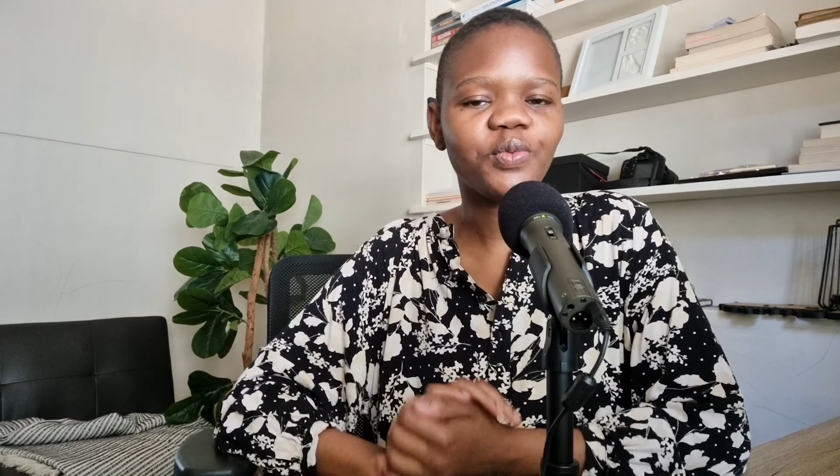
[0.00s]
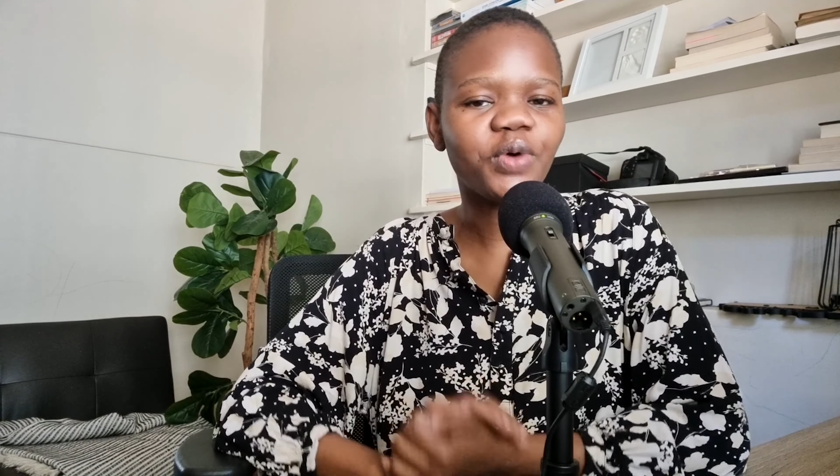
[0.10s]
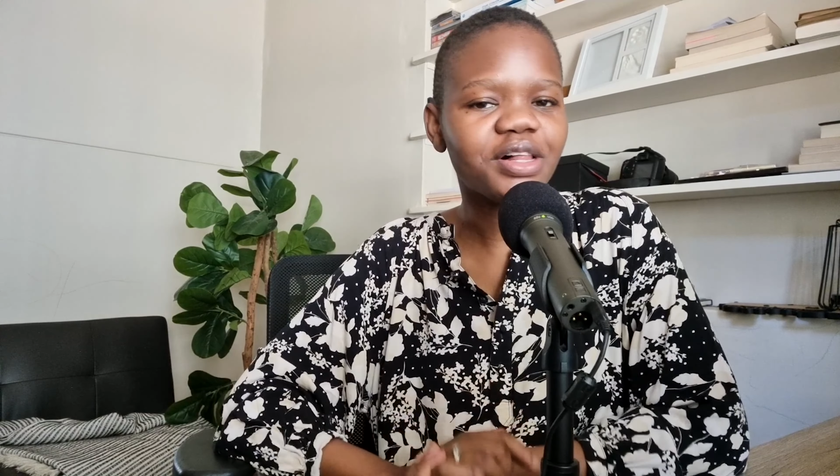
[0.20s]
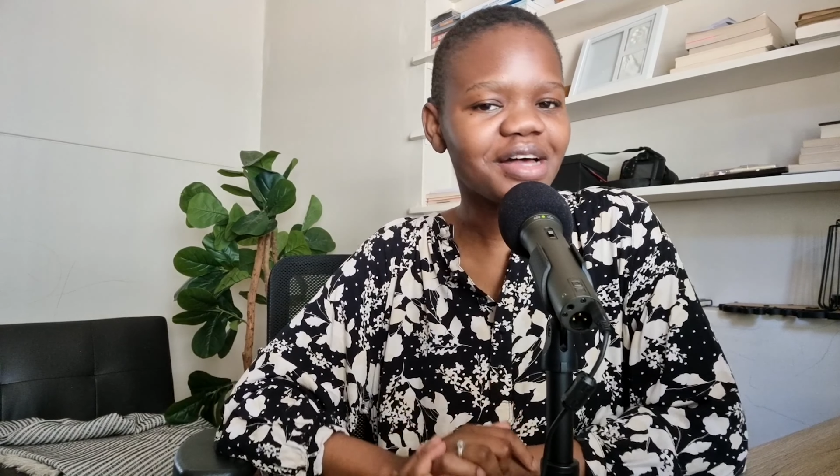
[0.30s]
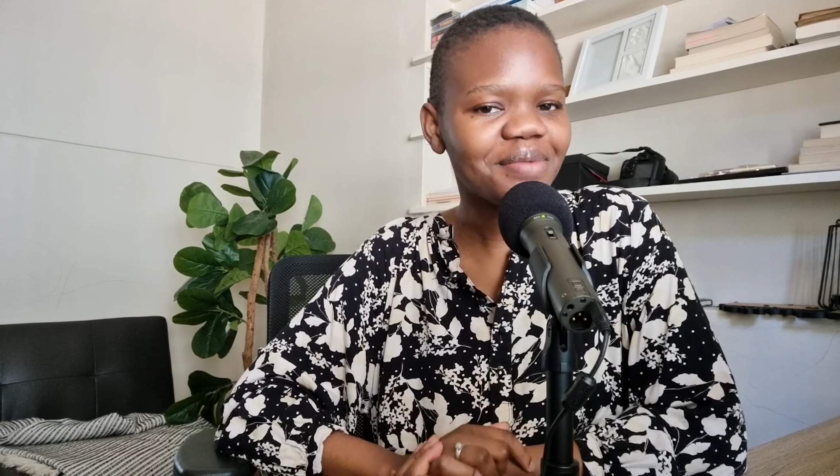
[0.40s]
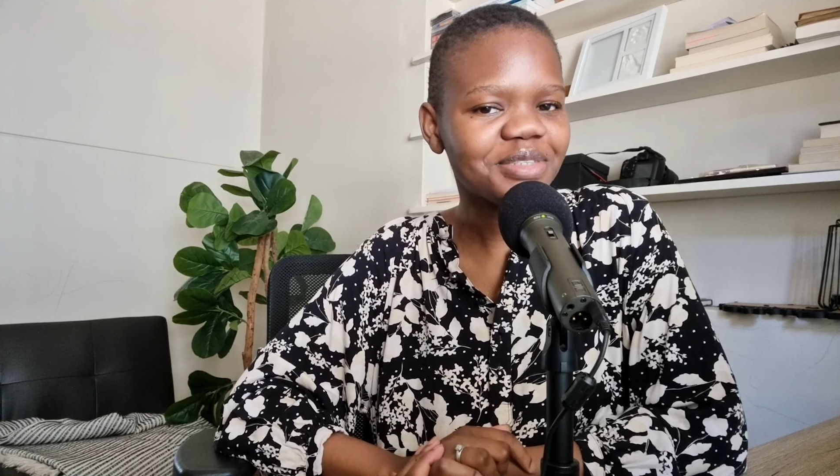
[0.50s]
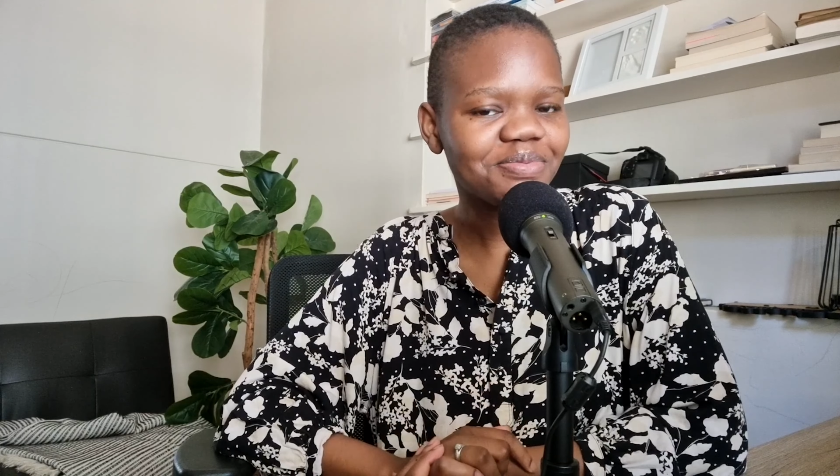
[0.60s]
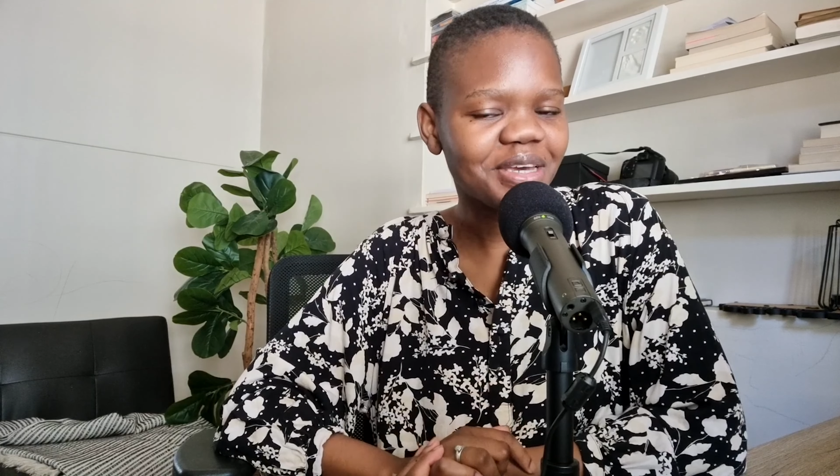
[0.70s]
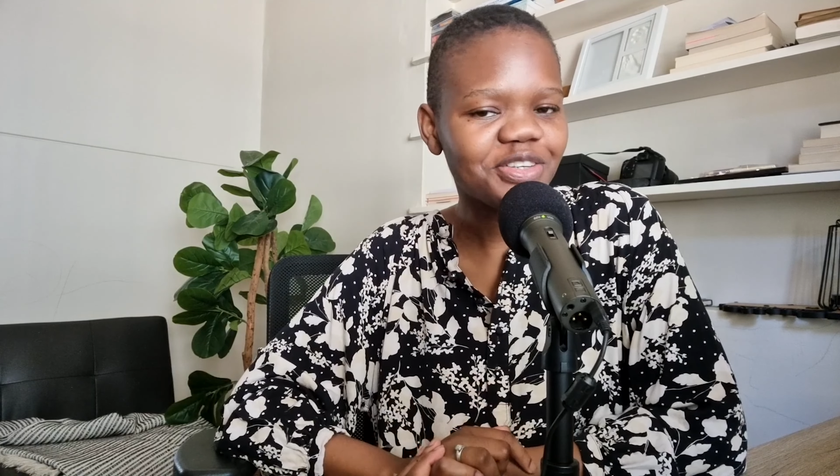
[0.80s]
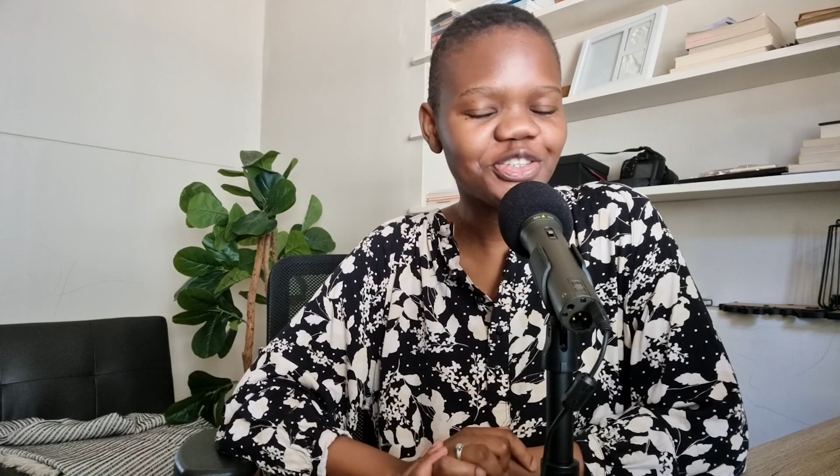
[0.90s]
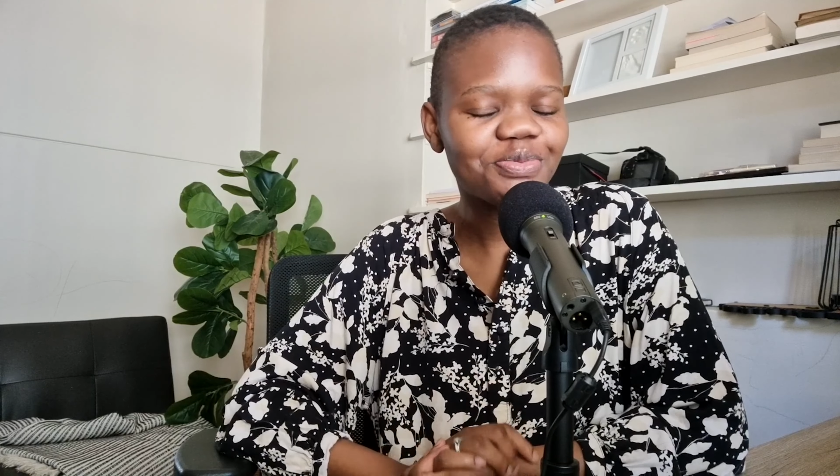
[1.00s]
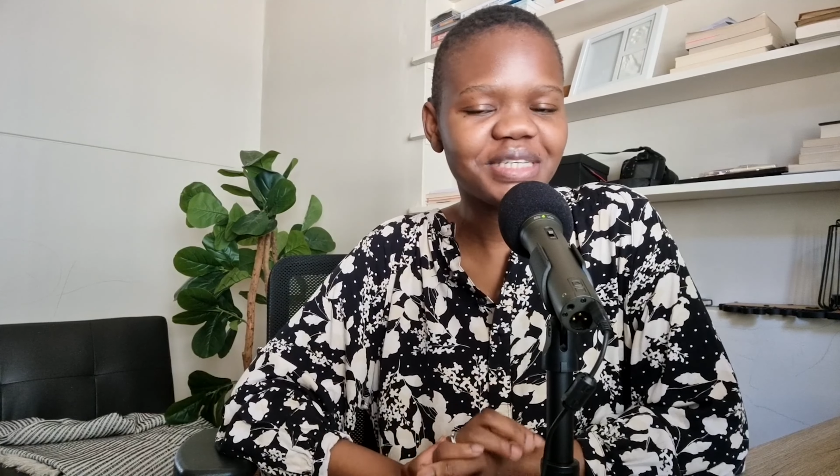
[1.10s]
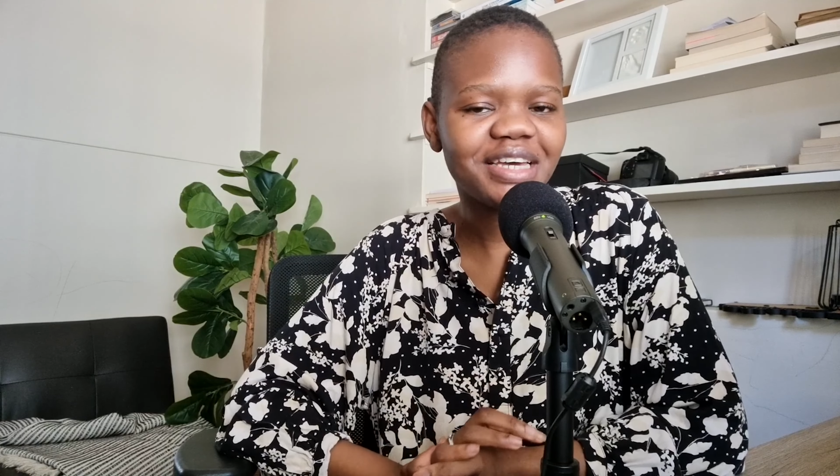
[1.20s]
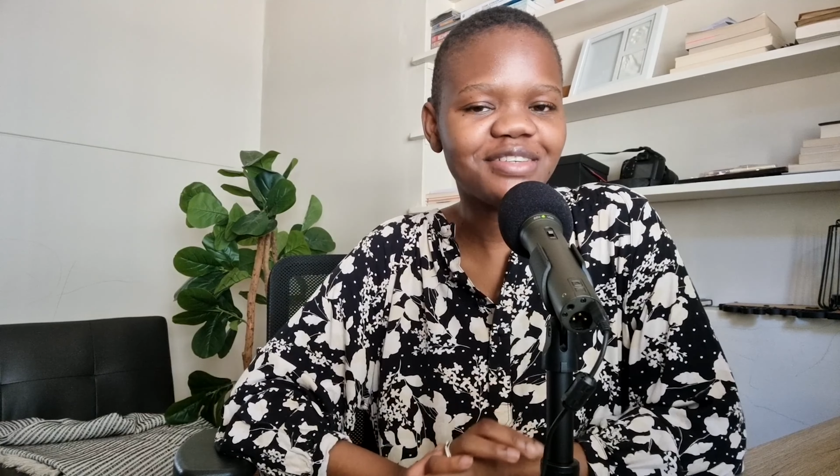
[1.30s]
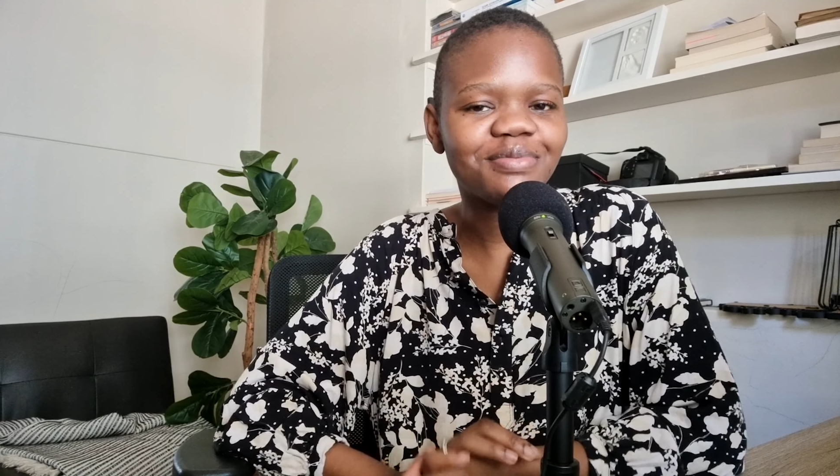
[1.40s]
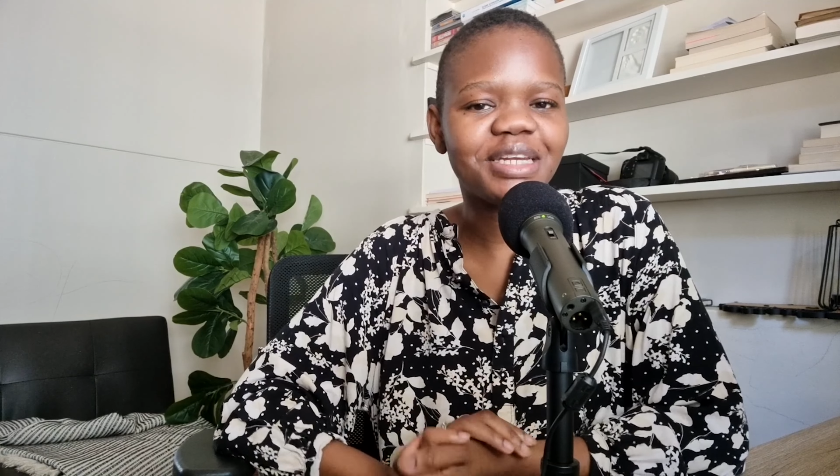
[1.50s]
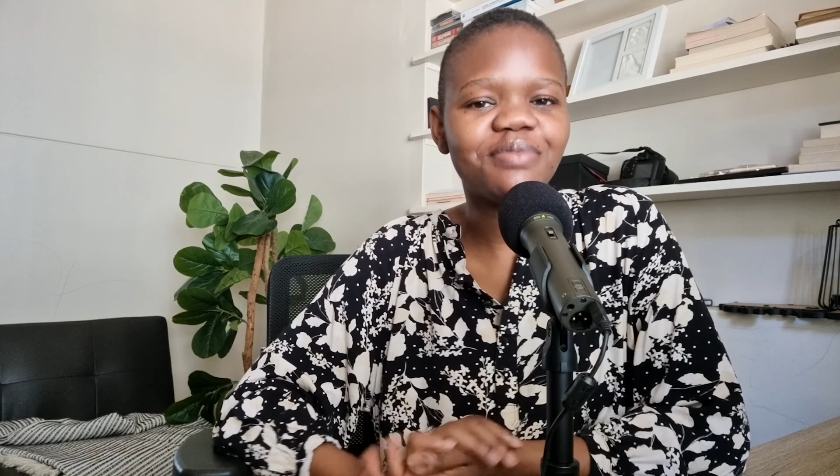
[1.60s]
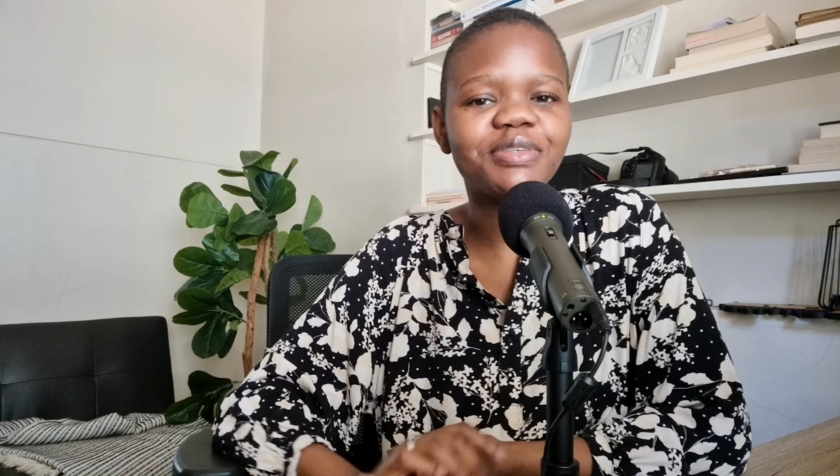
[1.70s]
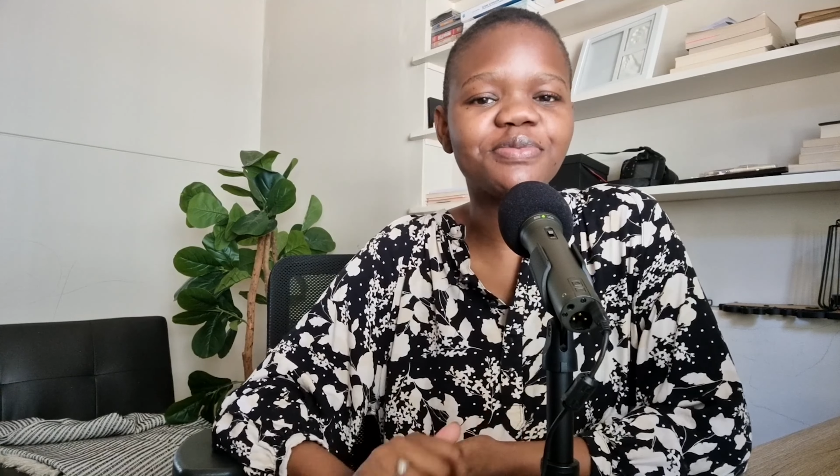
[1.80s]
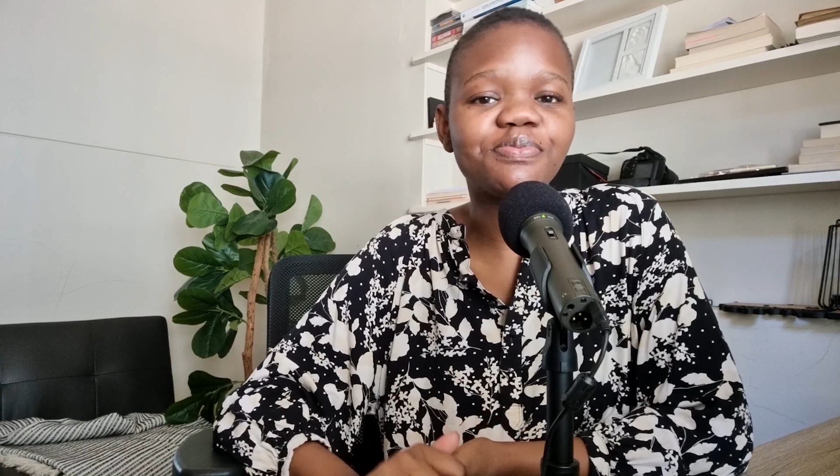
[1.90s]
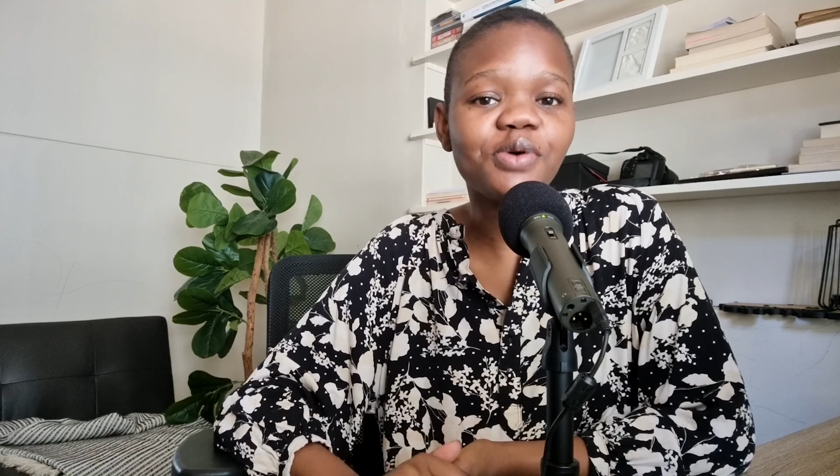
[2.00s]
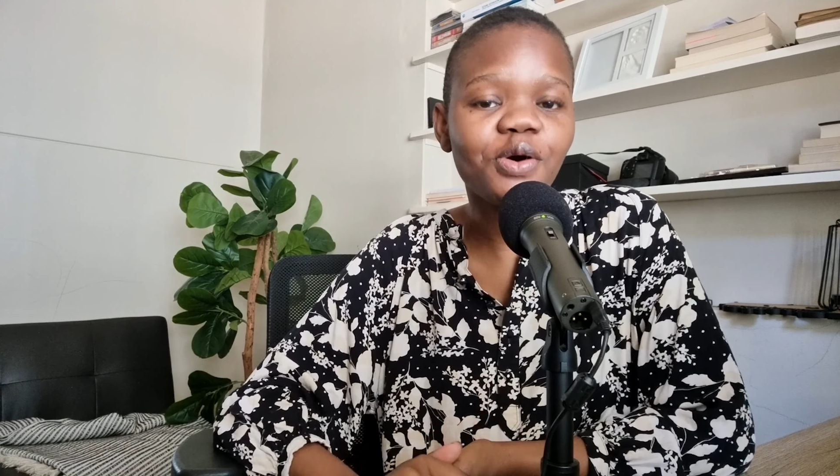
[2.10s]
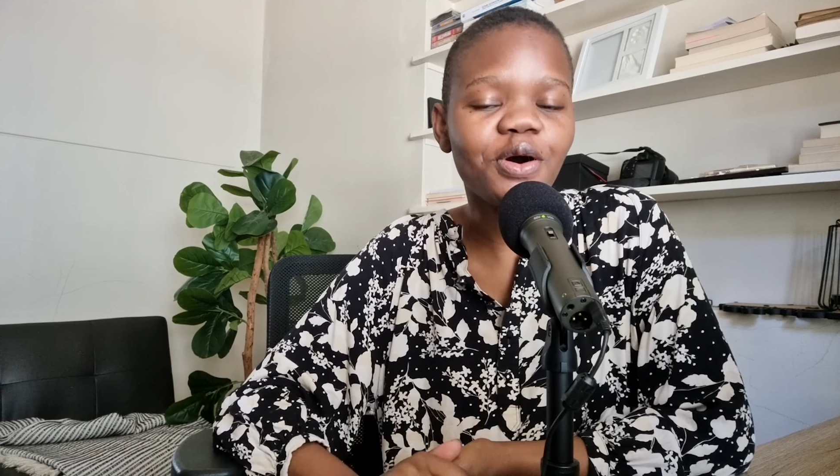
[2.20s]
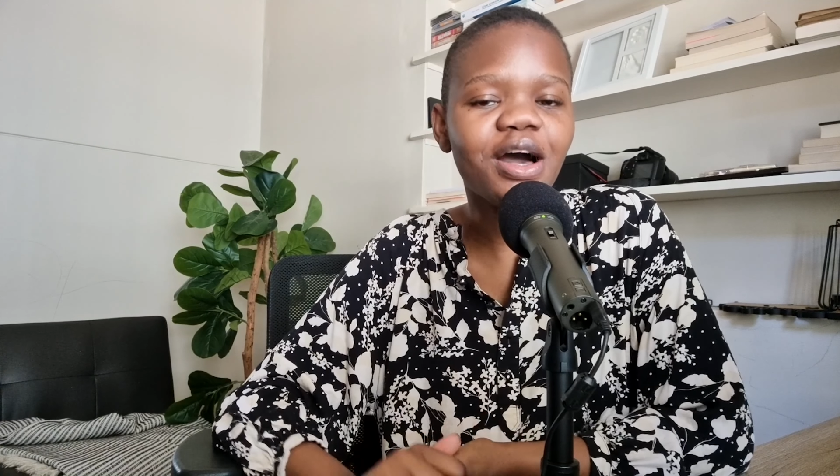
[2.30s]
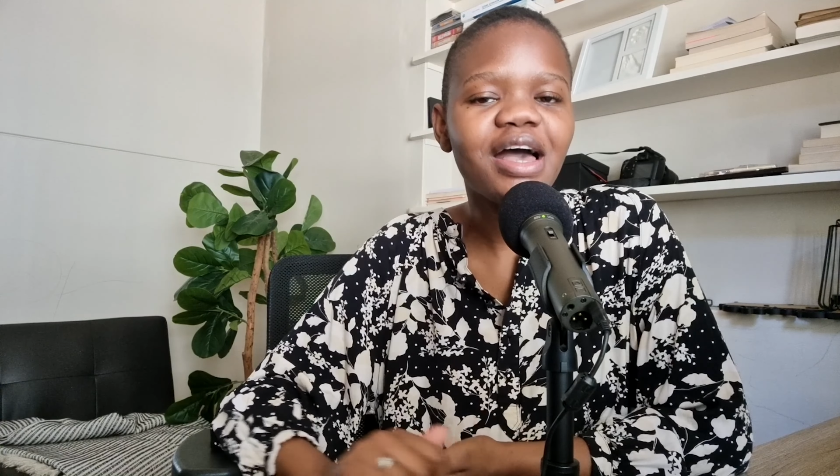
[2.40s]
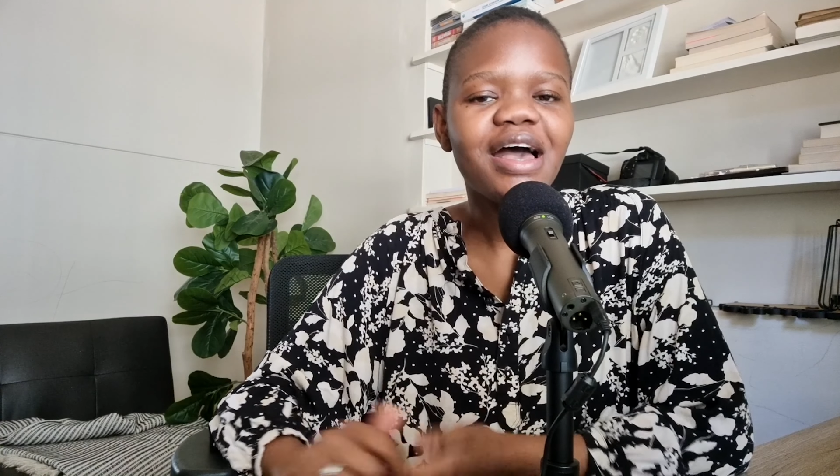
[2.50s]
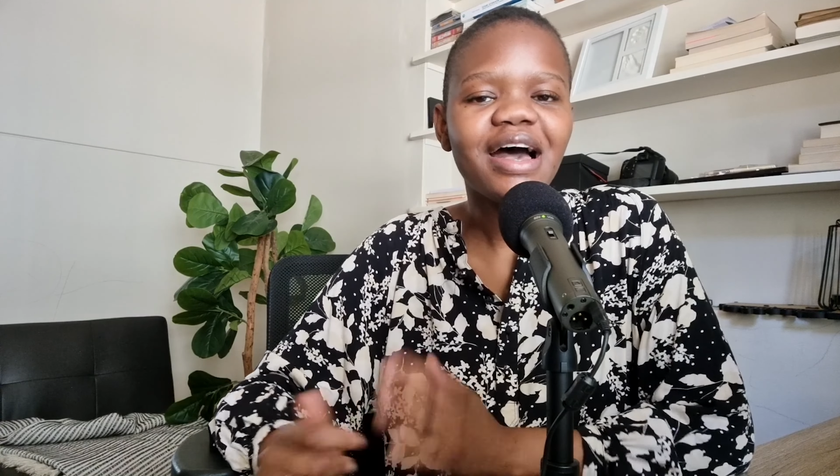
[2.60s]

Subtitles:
Welcome to my YouTube channel. My name is Mpho.